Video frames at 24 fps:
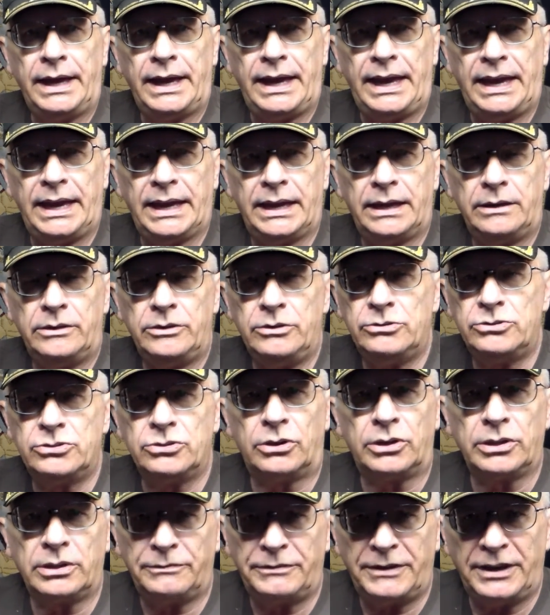And you
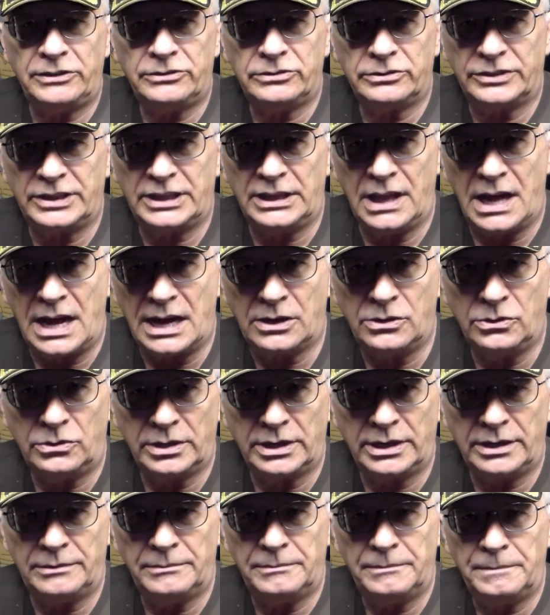draw the face of a clock
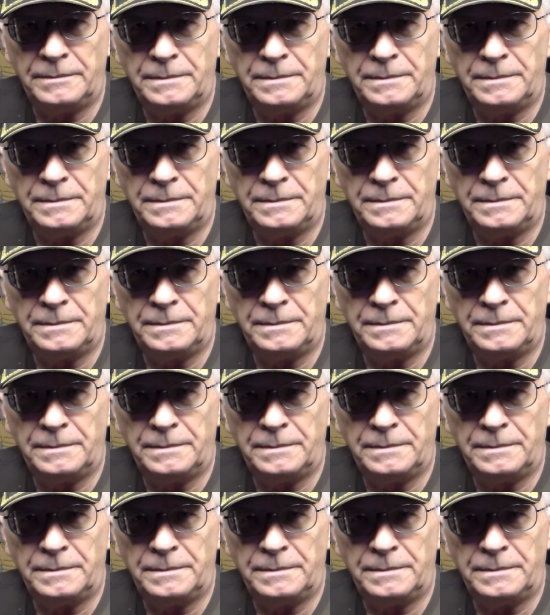on it.